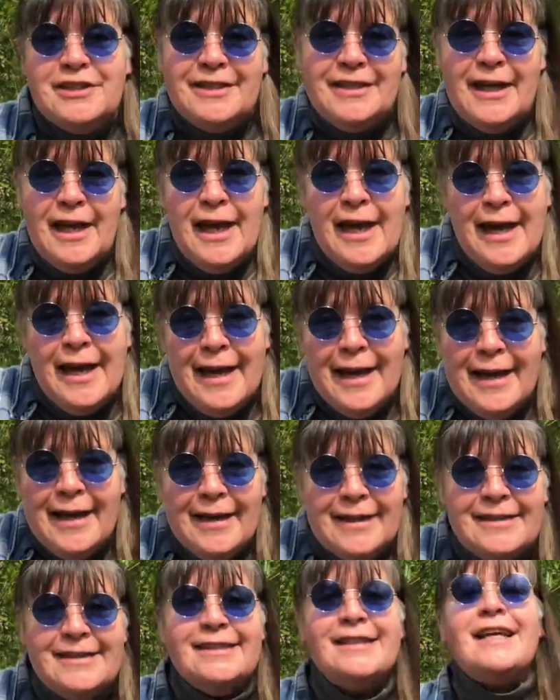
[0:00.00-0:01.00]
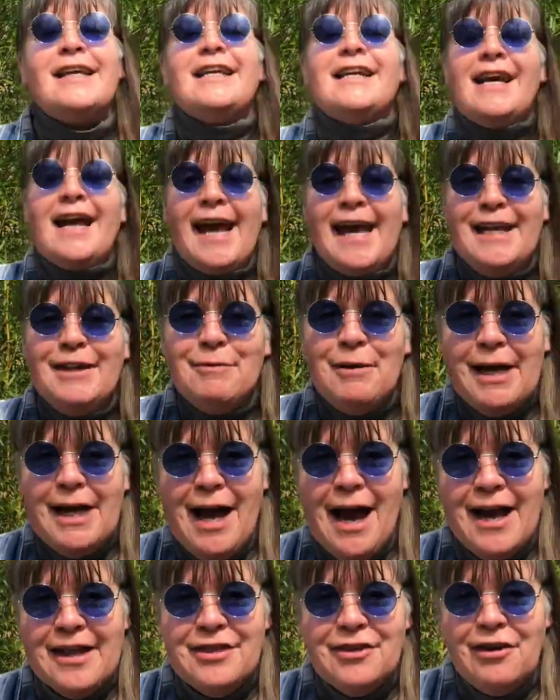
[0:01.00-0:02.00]
Yes. Anyway,
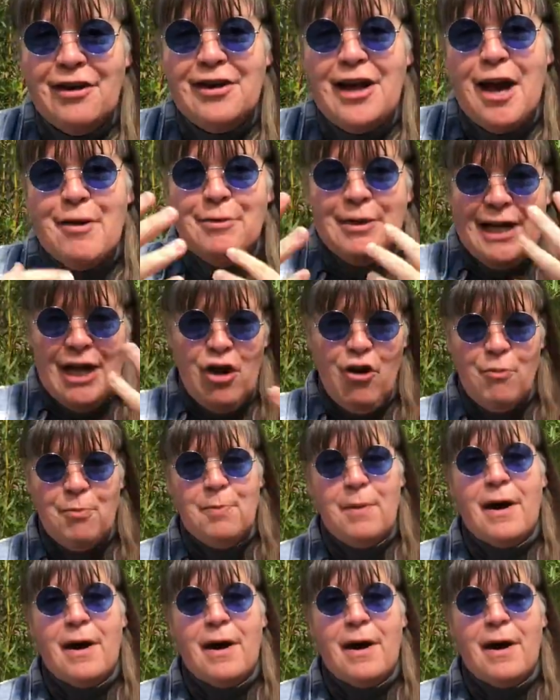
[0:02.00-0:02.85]
I thought I would help